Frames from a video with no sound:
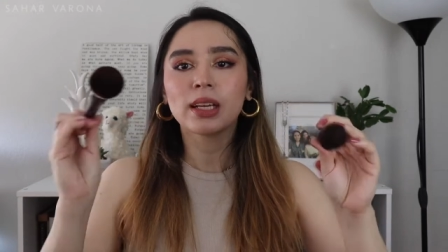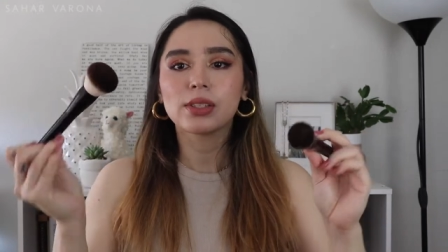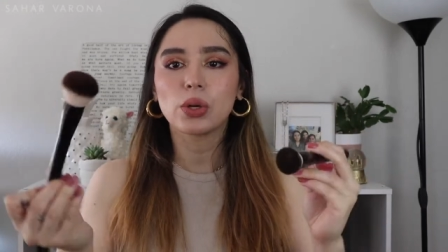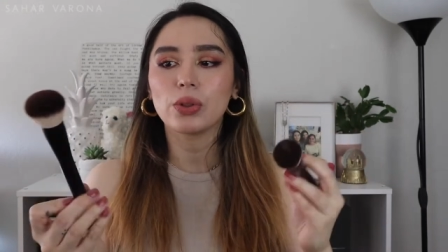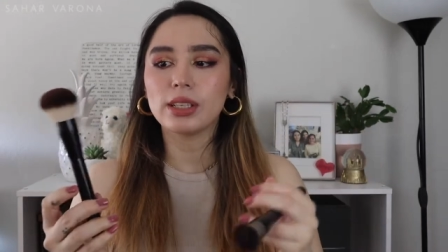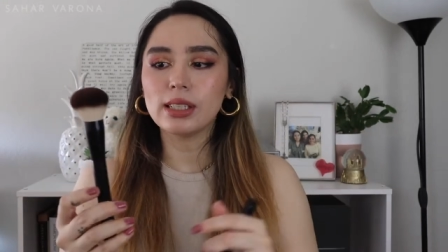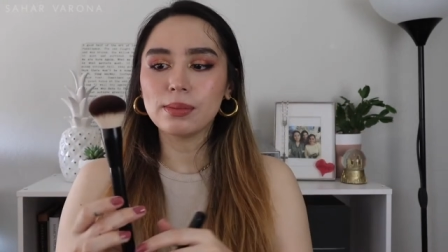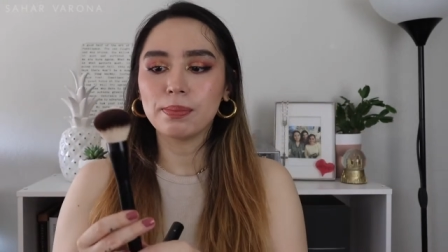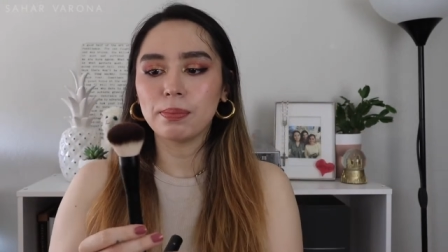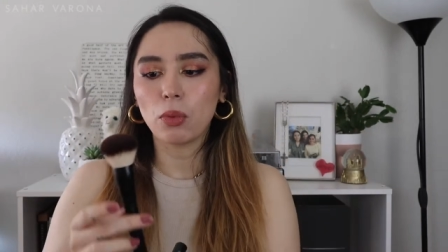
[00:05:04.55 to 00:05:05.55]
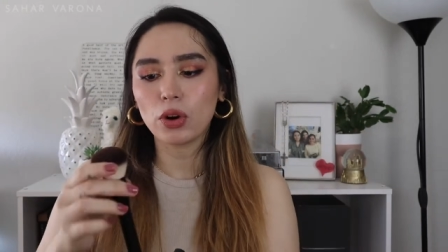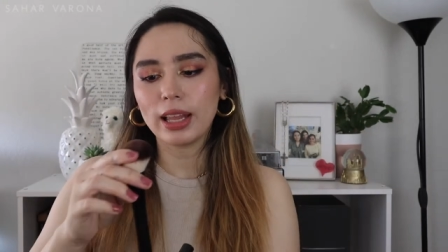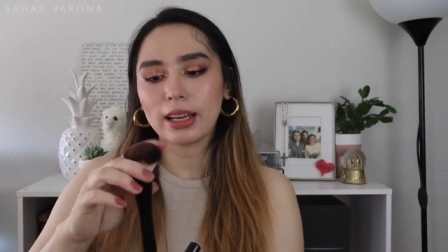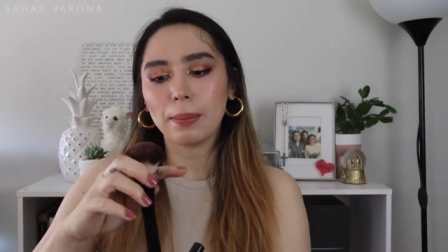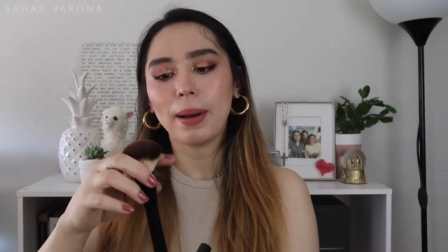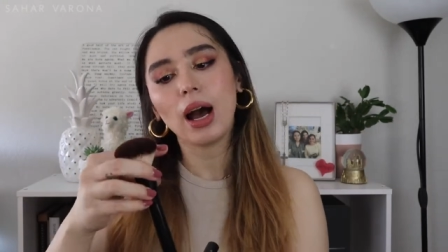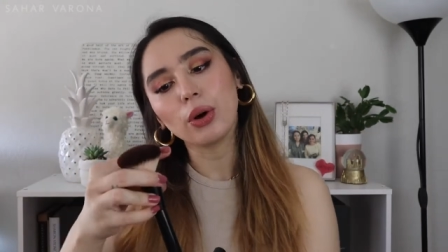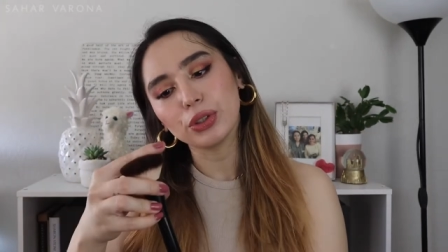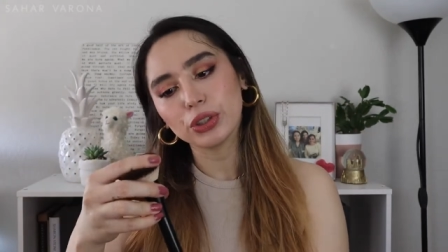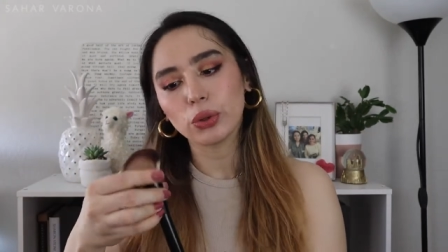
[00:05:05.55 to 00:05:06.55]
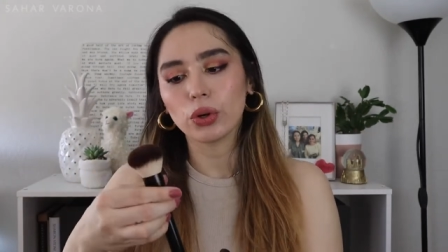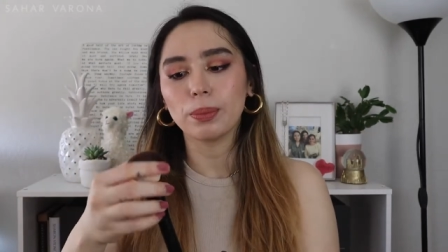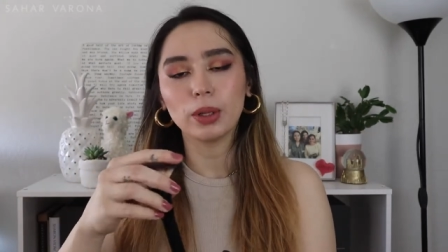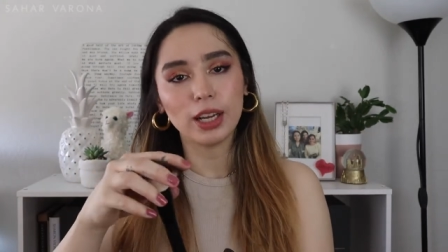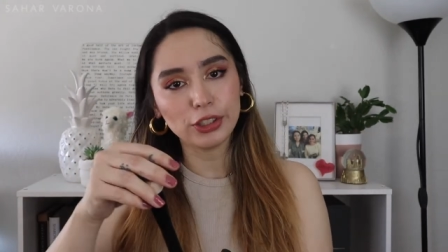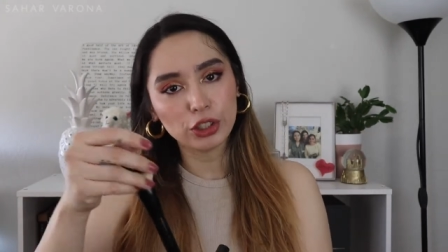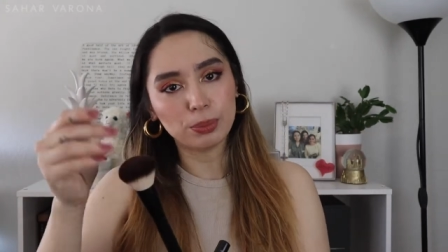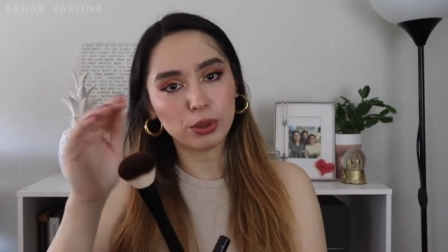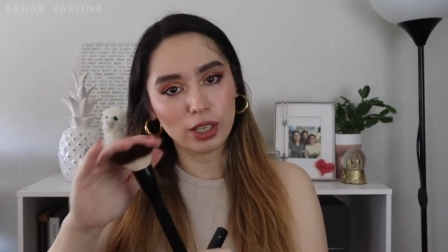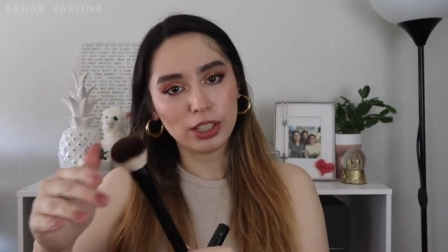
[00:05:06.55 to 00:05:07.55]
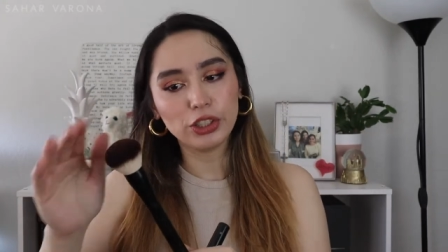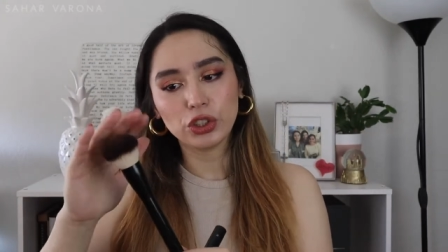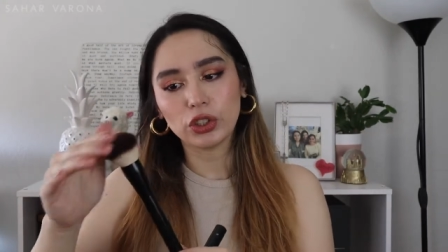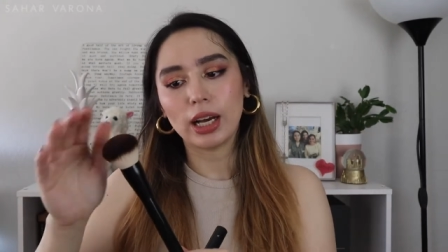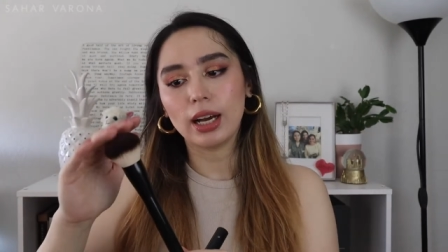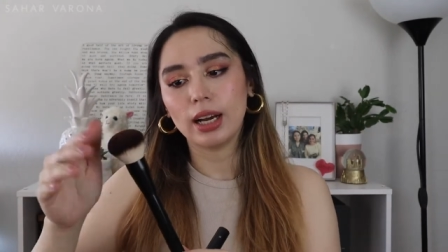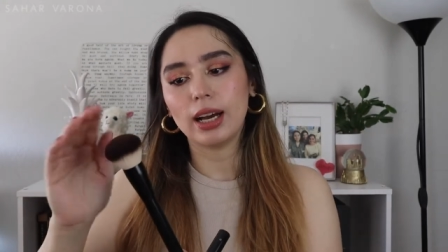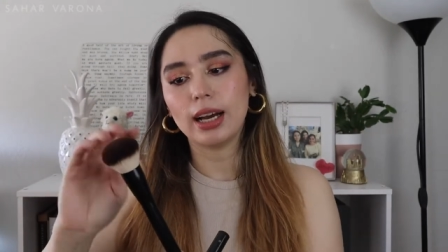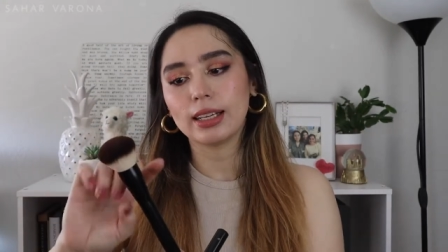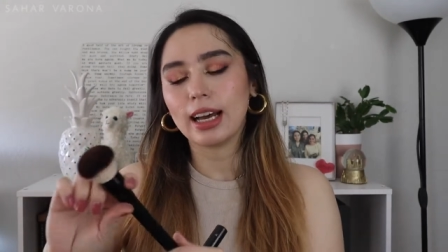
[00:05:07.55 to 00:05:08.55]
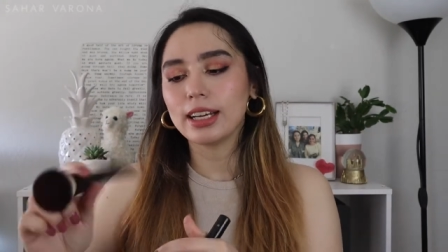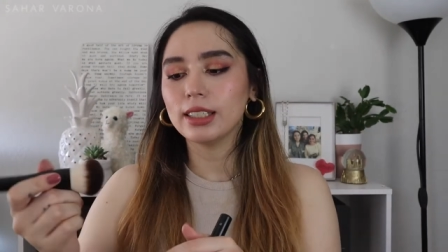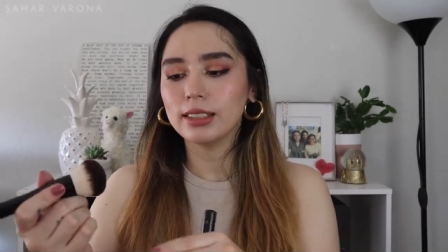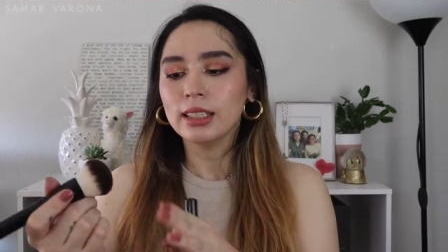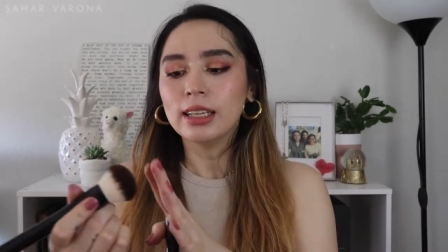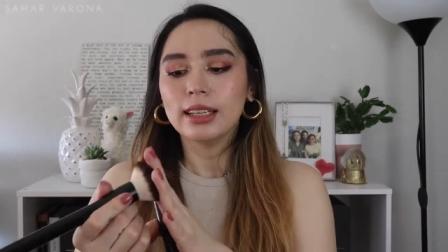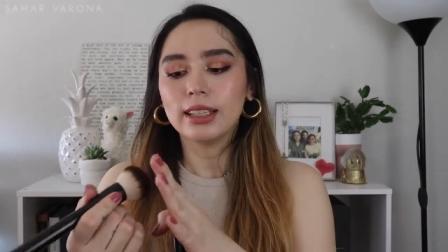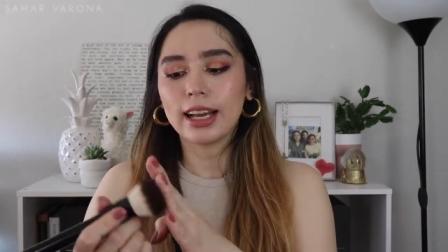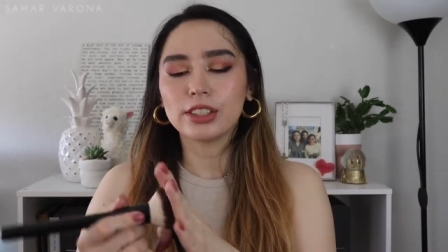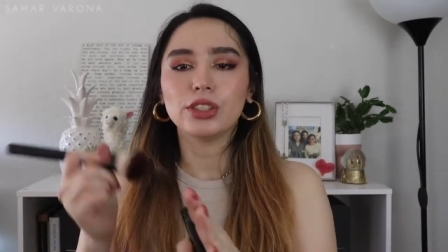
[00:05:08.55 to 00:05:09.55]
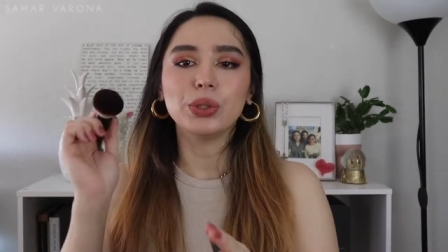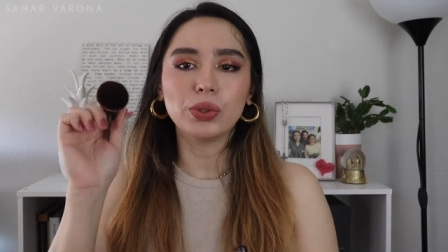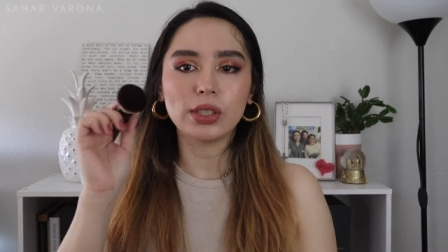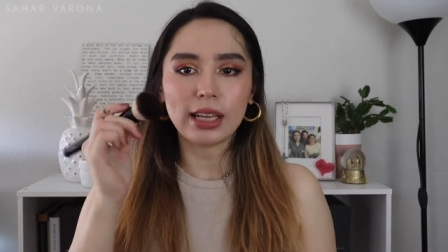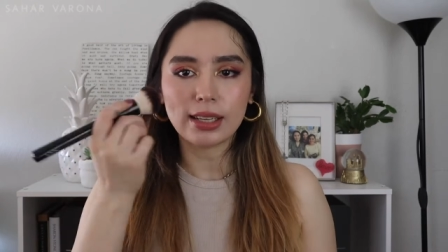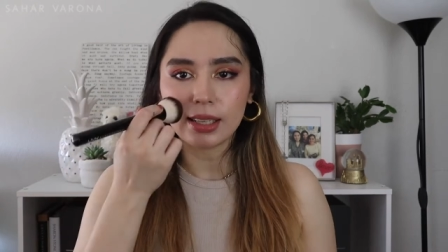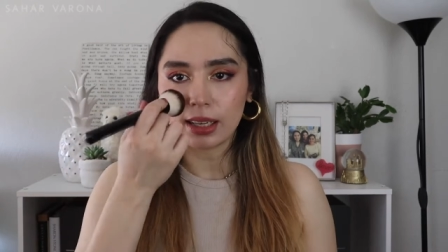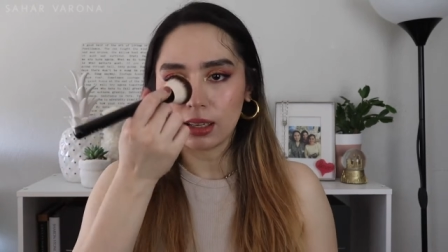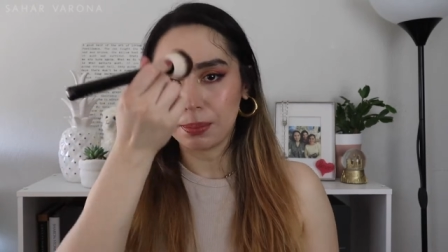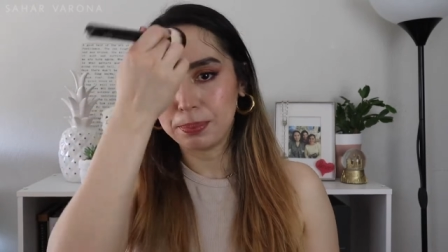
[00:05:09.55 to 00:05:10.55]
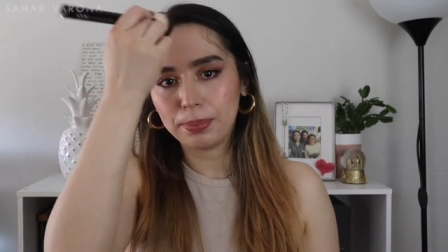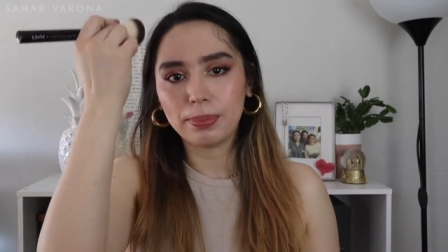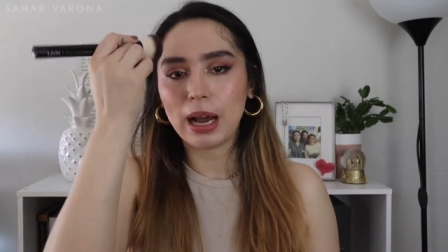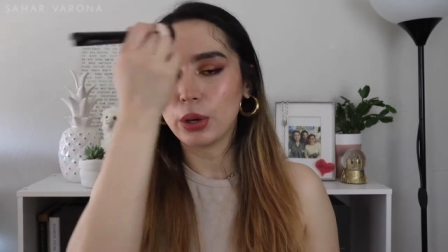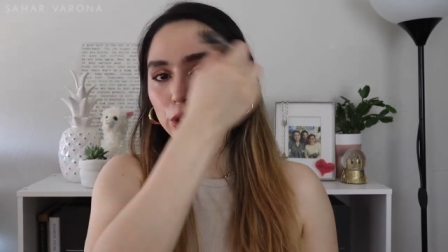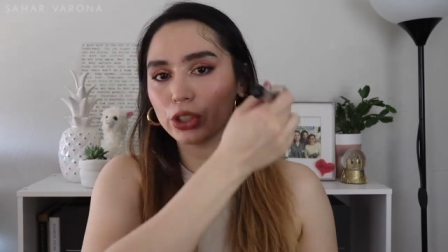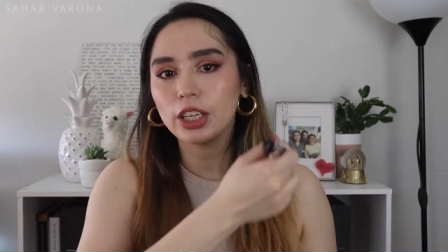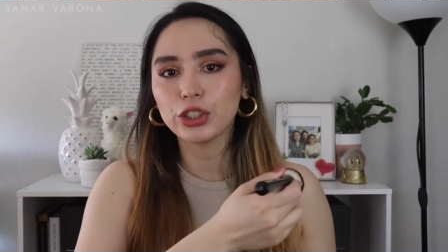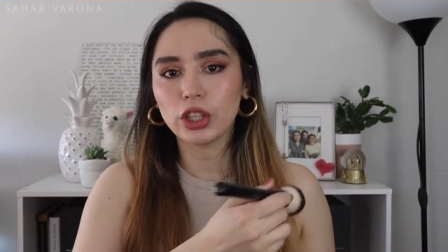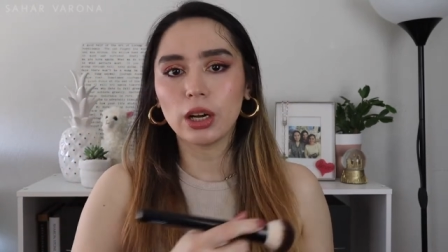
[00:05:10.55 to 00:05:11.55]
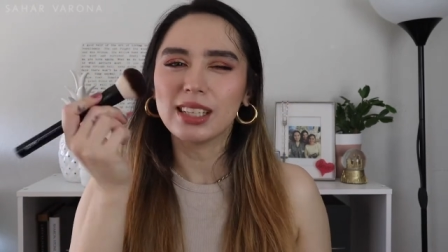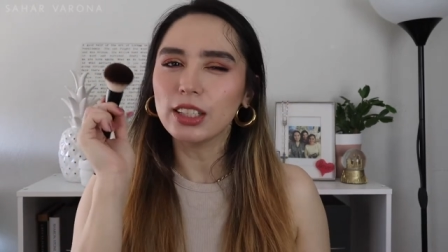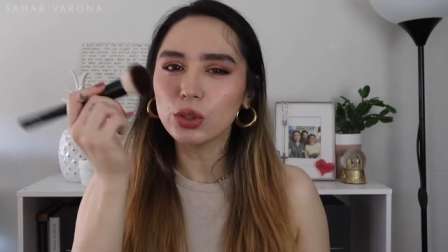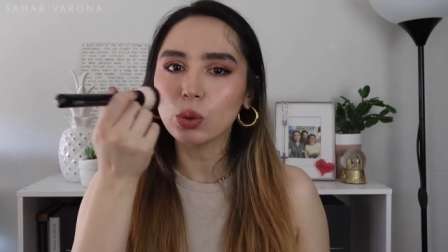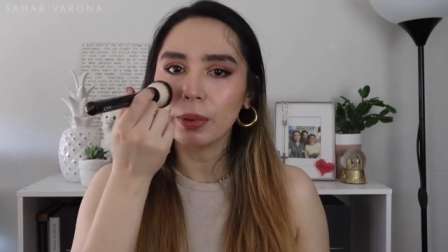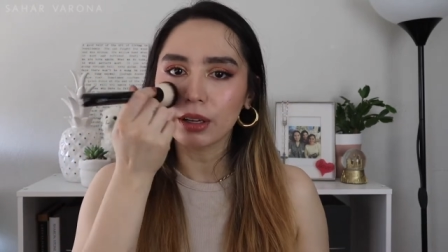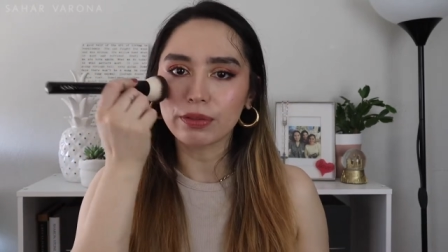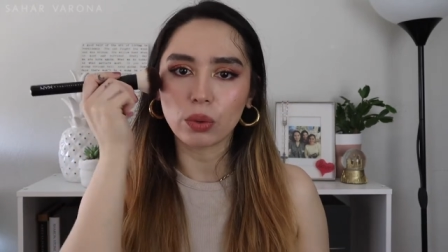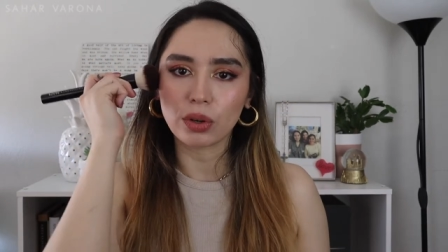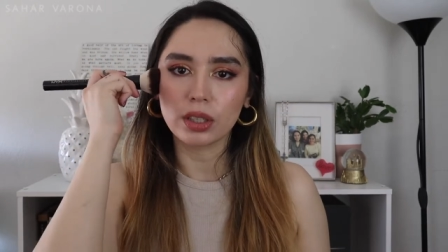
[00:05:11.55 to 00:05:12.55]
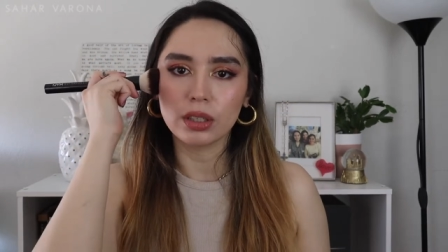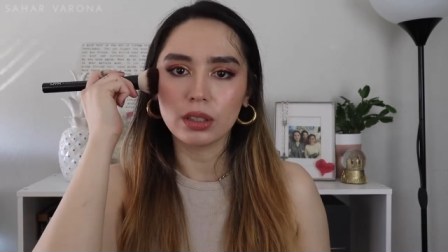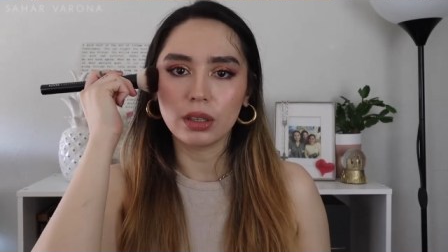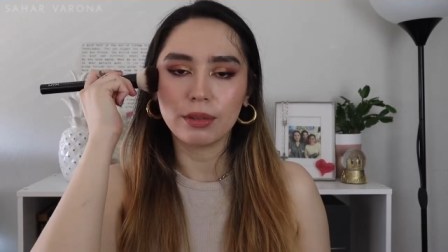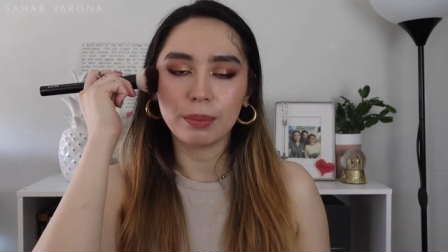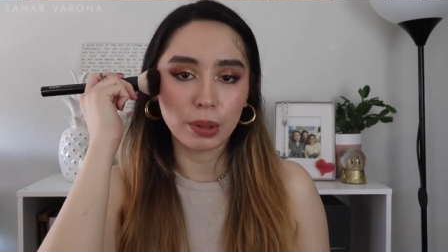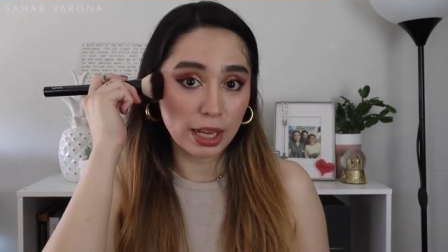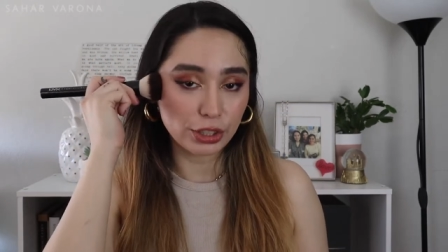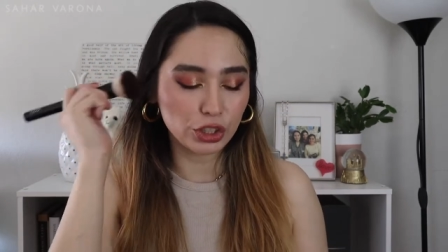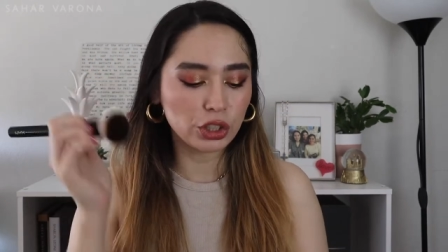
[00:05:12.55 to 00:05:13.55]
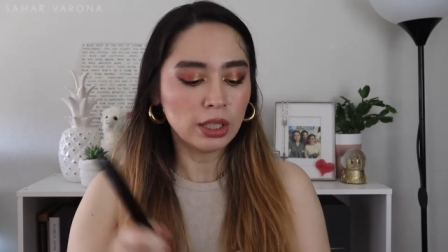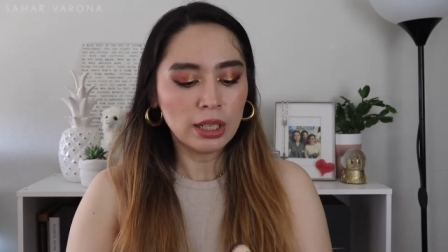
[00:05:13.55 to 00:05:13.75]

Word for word: So this is more like a powder or blush brush. Uh, I kind of like to use this as like a powder touch-up. It's a little too big for blush.